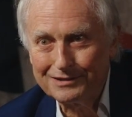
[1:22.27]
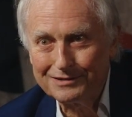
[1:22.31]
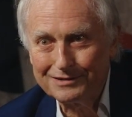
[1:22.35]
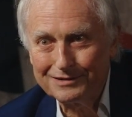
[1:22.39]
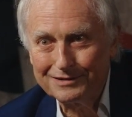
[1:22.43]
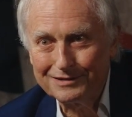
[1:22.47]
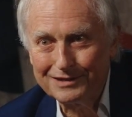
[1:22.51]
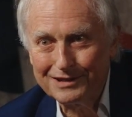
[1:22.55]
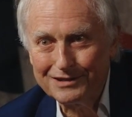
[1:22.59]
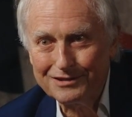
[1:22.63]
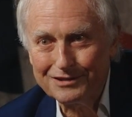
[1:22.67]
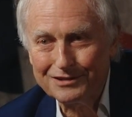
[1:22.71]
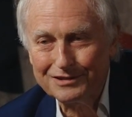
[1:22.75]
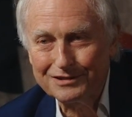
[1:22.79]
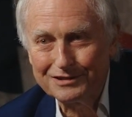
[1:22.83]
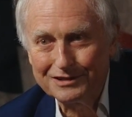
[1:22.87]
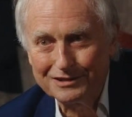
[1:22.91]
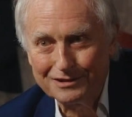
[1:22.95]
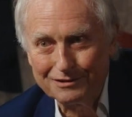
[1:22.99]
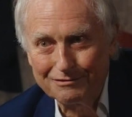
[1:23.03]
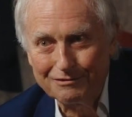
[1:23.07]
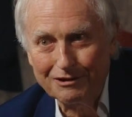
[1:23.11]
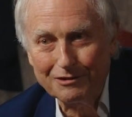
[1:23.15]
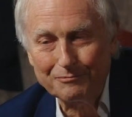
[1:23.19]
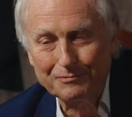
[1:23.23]
They just
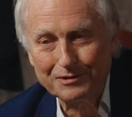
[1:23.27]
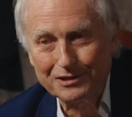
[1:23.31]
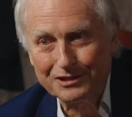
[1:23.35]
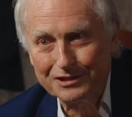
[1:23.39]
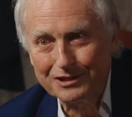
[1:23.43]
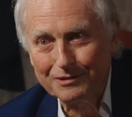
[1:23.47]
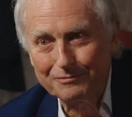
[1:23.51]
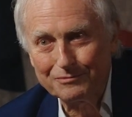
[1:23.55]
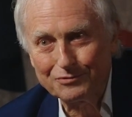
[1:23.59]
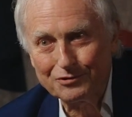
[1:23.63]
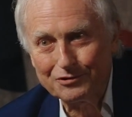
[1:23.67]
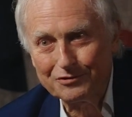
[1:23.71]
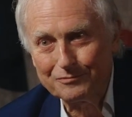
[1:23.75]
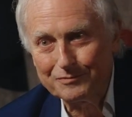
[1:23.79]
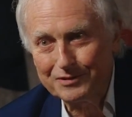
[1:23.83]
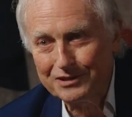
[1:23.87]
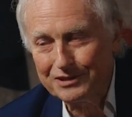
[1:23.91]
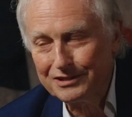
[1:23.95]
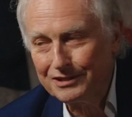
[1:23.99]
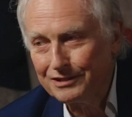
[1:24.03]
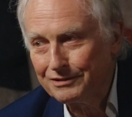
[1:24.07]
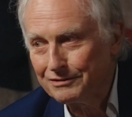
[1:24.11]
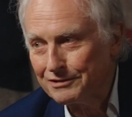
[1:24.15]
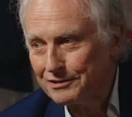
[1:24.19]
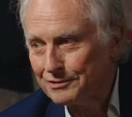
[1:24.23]
grew up in some sort of
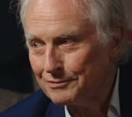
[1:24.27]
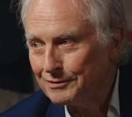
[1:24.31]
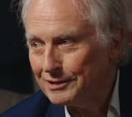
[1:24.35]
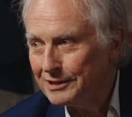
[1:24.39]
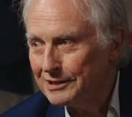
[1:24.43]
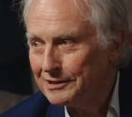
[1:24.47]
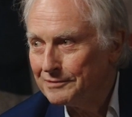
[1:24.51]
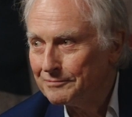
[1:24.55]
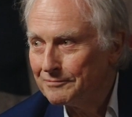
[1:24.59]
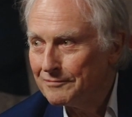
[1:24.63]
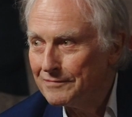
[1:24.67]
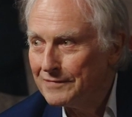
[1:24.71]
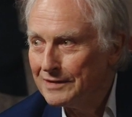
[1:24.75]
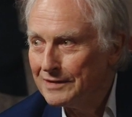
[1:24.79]
mysterious way.